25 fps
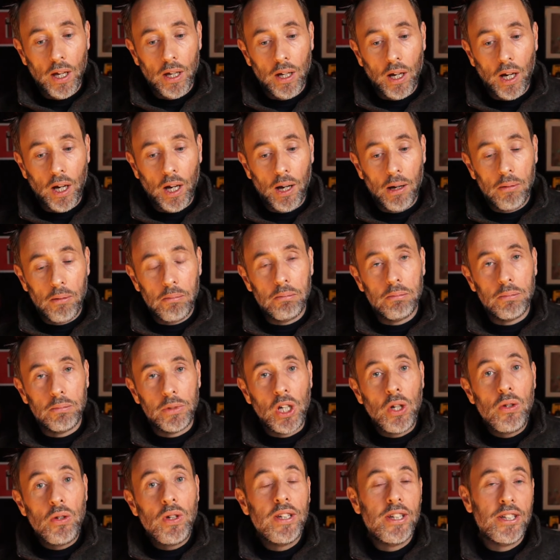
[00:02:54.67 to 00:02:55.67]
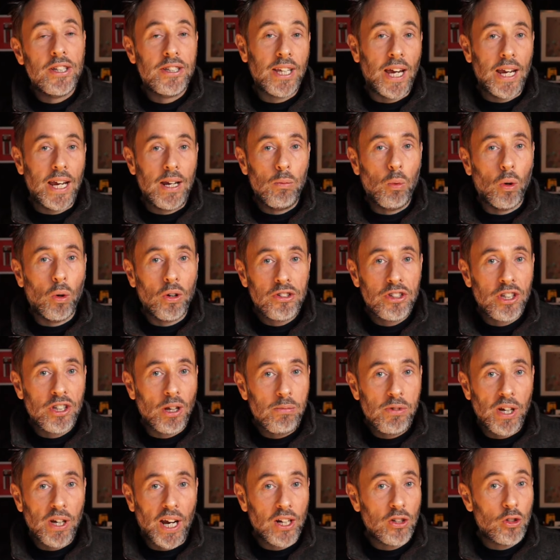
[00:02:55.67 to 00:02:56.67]
You need to say what
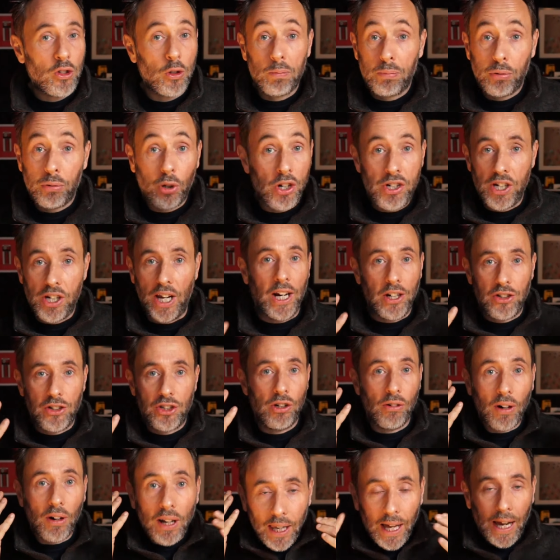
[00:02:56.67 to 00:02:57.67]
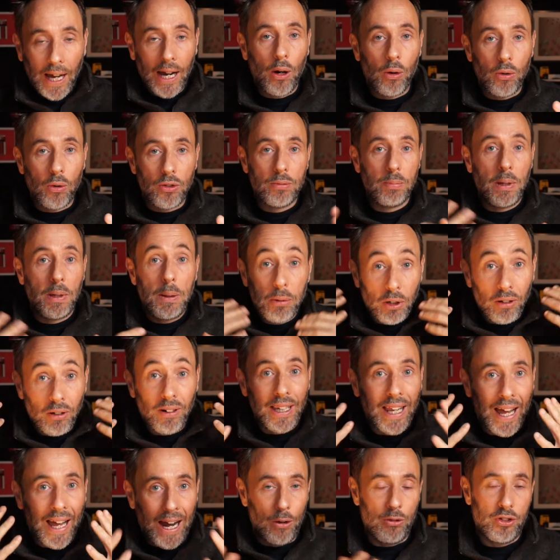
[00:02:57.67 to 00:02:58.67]
subjects or projects people are
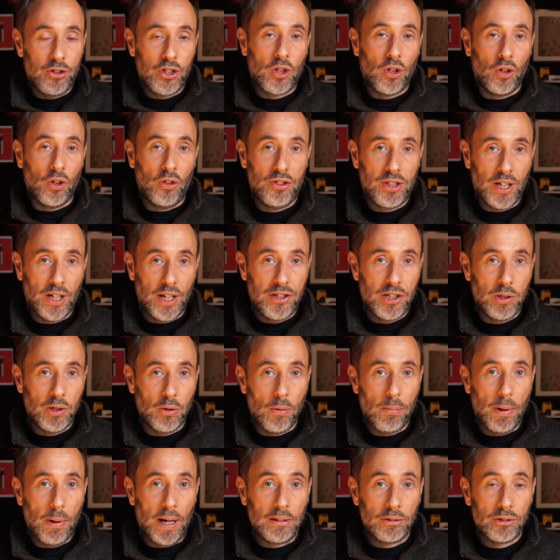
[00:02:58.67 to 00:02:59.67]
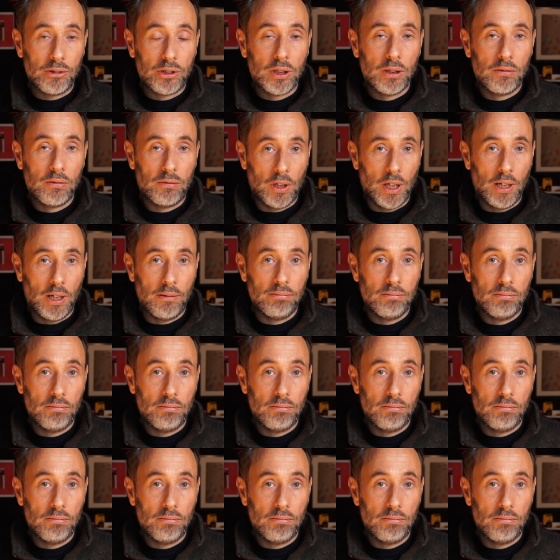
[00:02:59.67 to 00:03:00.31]
allowed to contact you about, right?